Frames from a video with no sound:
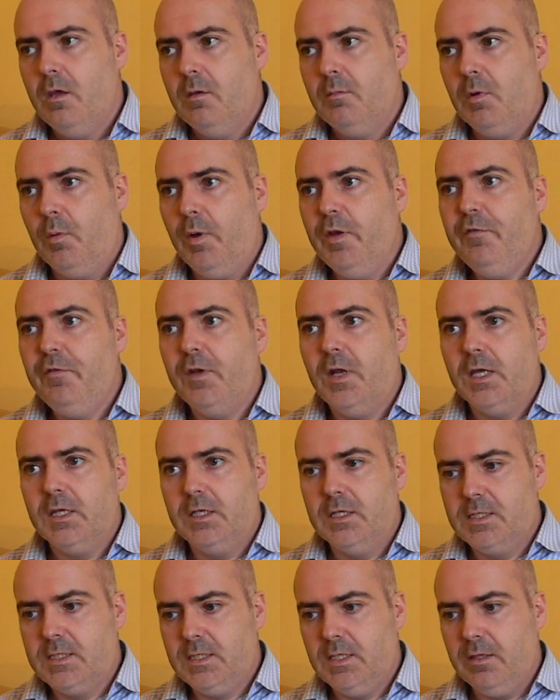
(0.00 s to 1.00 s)
My wife and I
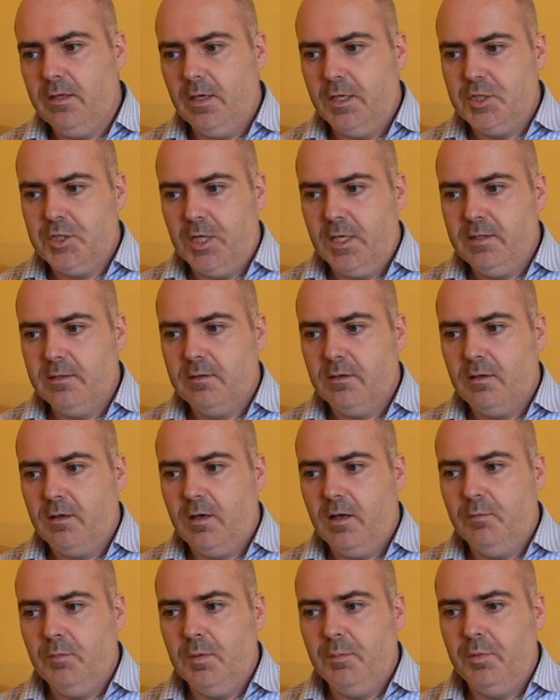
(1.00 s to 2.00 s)
could see the agenda
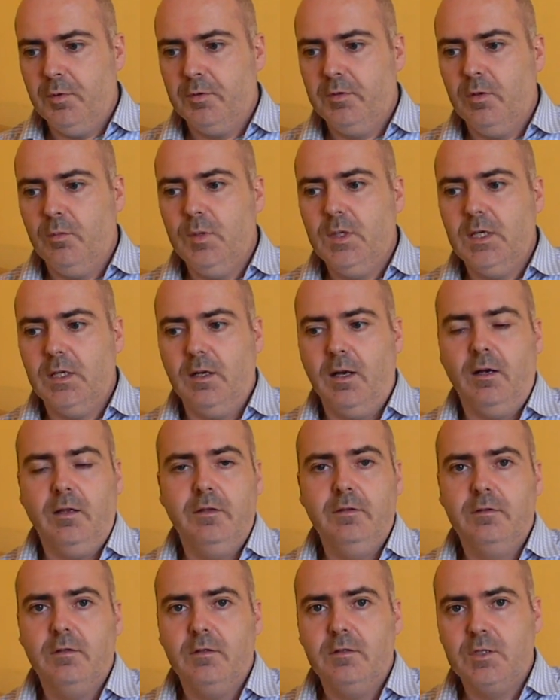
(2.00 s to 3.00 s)
and we booked a week in
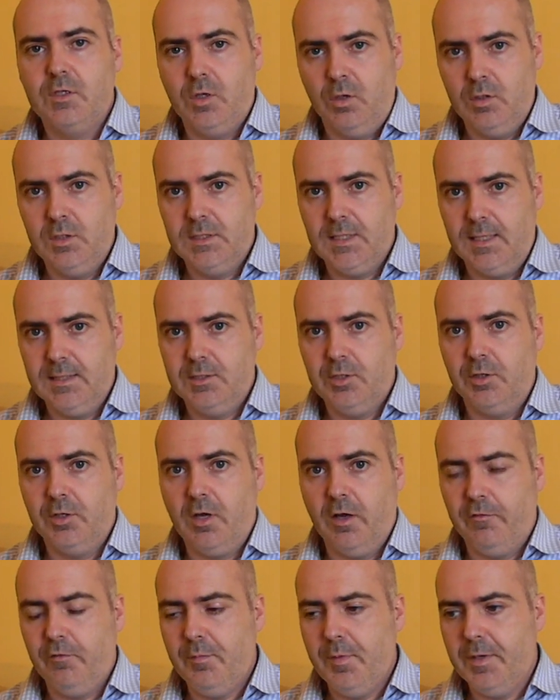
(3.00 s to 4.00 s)
Ireland to contact her
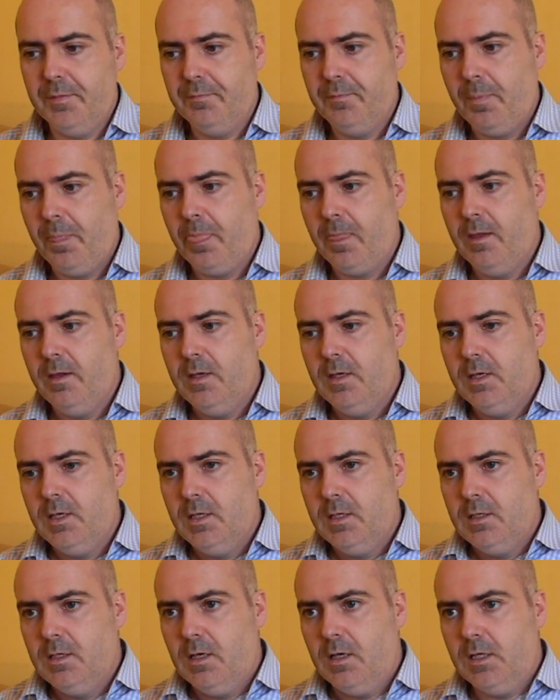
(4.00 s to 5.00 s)
government.
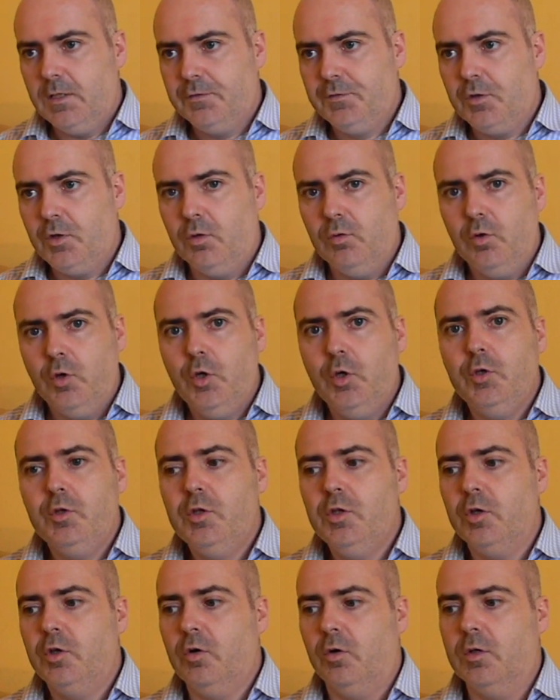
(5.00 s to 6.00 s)
After all, who do
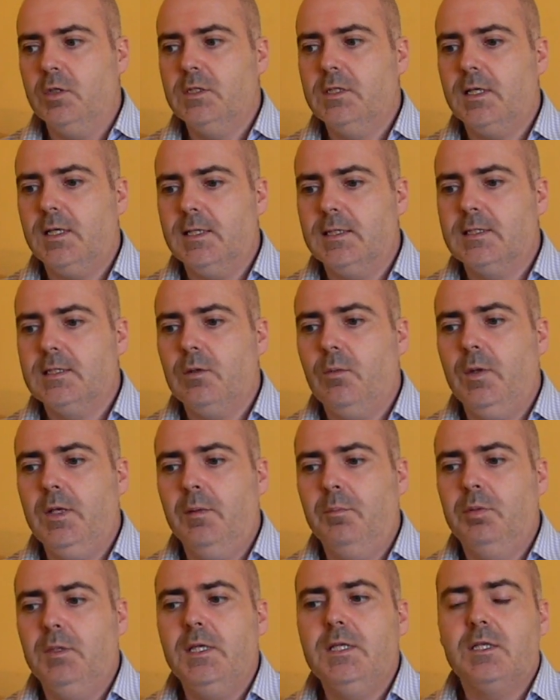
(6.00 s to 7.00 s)
you contact when the
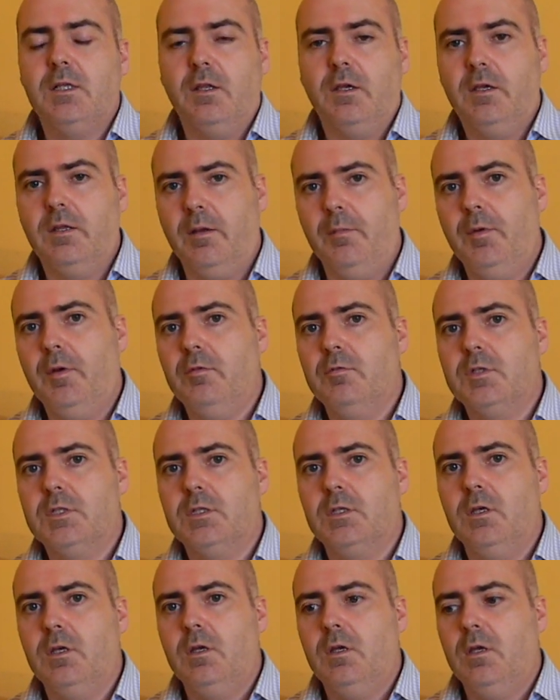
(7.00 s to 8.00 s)
police are the
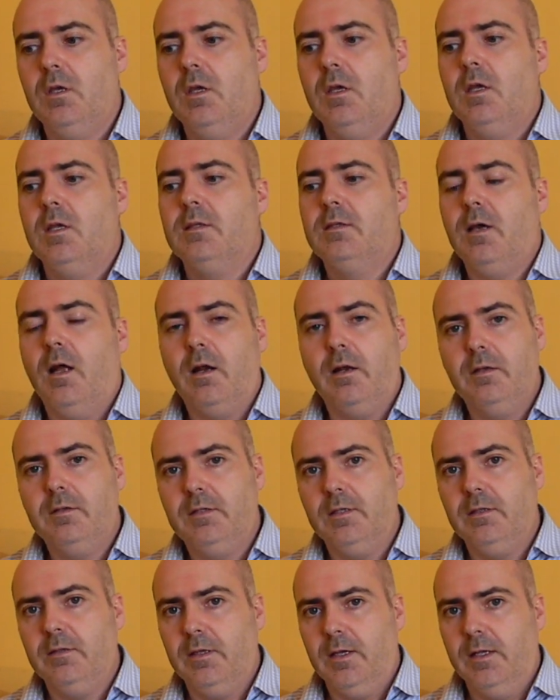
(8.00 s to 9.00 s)
criminals
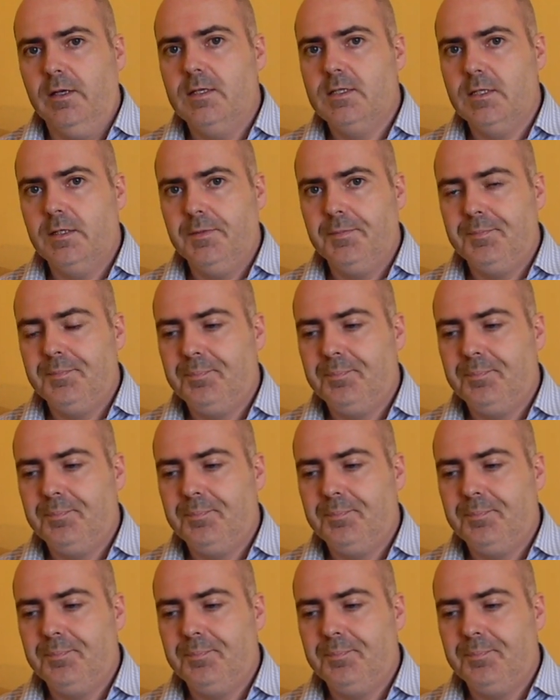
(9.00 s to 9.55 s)
targeting the innocent?